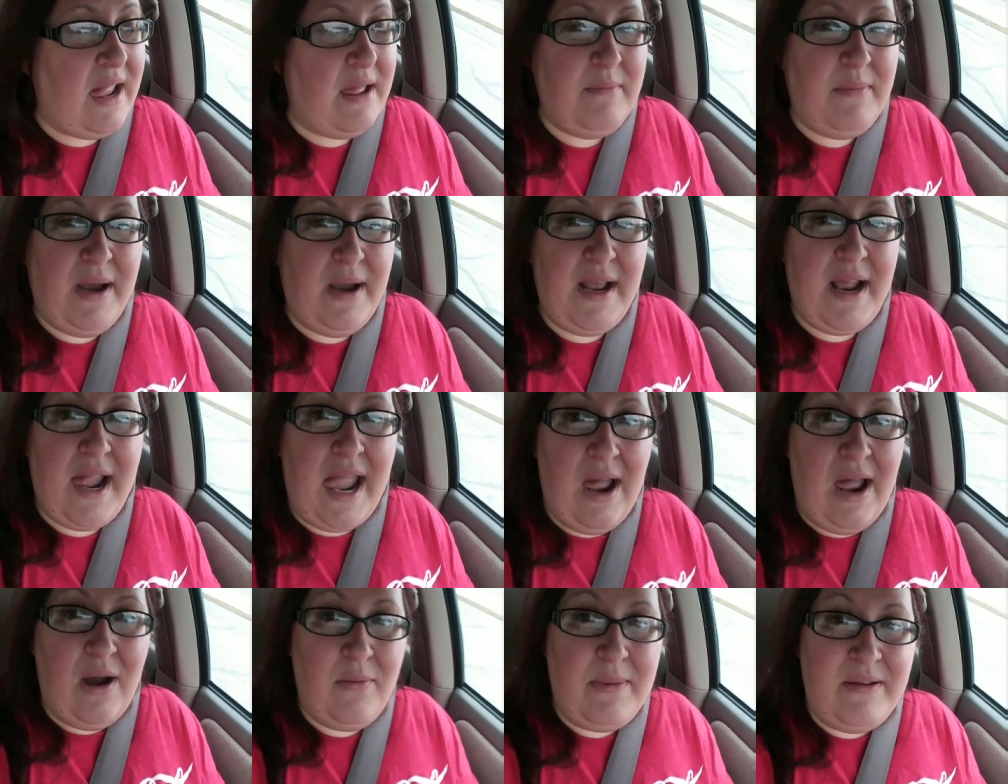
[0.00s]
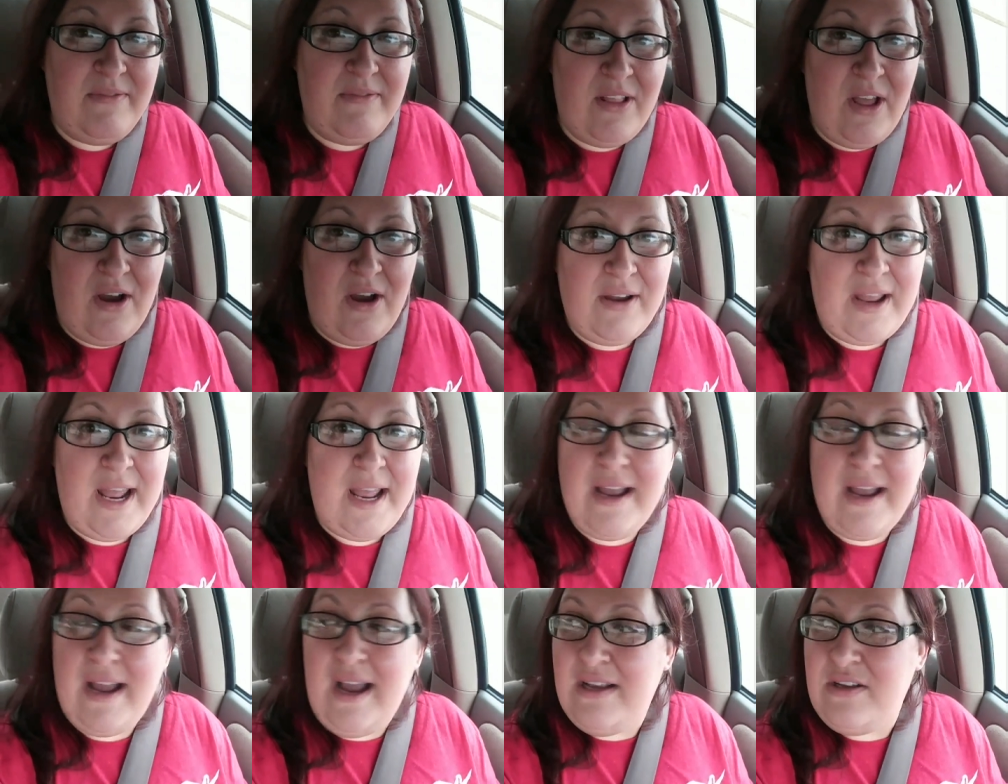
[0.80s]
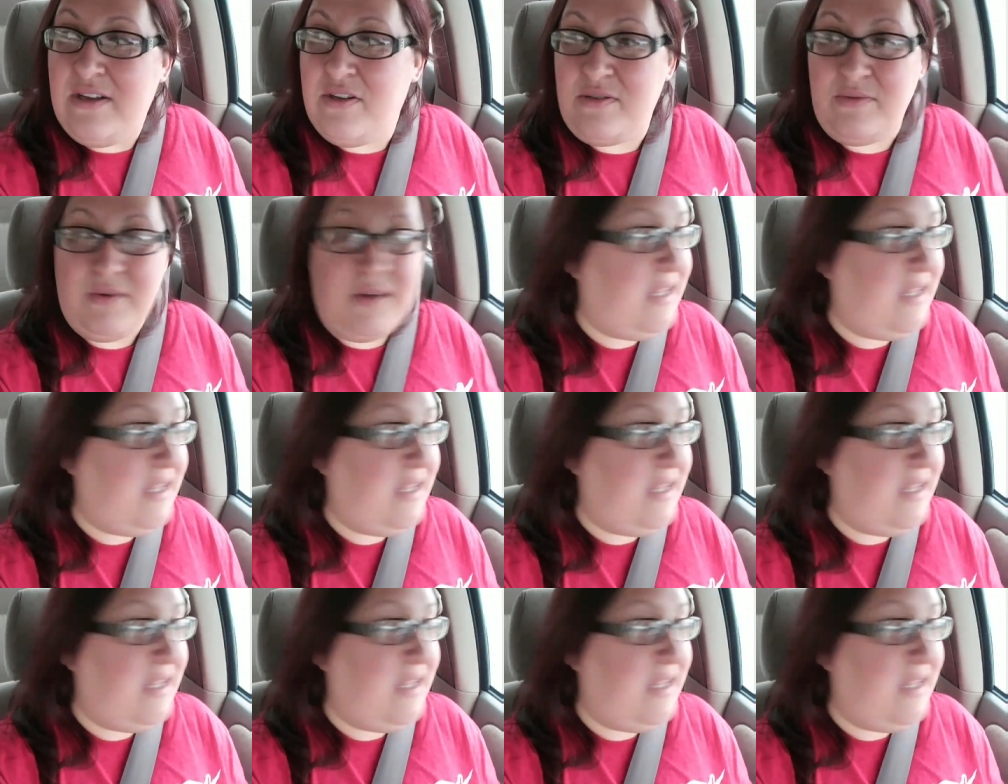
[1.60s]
But I'll be vlogging. I just wanted